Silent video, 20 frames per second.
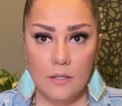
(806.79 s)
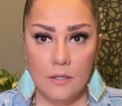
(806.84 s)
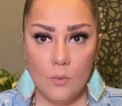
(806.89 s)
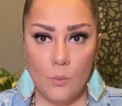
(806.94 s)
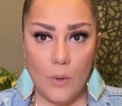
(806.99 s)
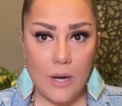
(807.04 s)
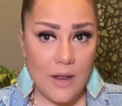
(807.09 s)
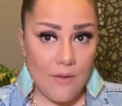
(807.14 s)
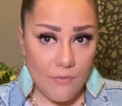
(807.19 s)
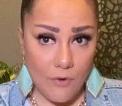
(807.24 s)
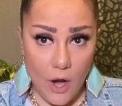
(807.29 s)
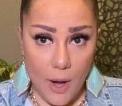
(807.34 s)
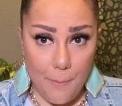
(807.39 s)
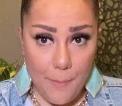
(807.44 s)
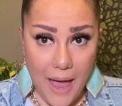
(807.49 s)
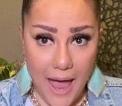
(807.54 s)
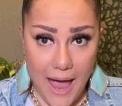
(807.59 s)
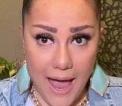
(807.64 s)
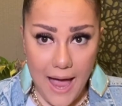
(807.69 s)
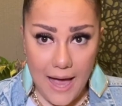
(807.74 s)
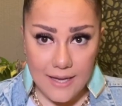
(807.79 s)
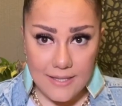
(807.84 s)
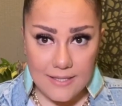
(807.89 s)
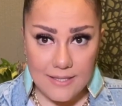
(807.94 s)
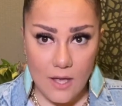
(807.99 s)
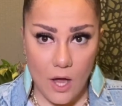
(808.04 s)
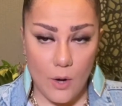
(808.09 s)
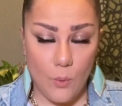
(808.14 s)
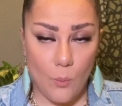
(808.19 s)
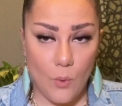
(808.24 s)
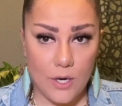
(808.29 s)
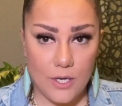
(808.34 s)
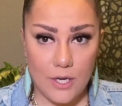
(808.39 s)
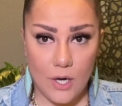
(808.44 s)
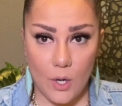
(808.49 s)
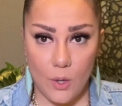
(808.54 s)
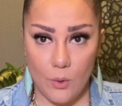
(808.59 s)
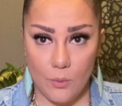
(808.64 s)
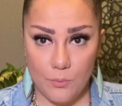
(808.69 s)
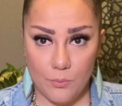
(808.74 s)
Whenever I pass, I
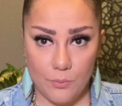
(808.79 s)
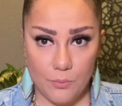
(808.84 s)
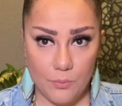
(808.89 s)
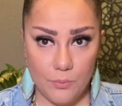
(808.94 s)
wonder,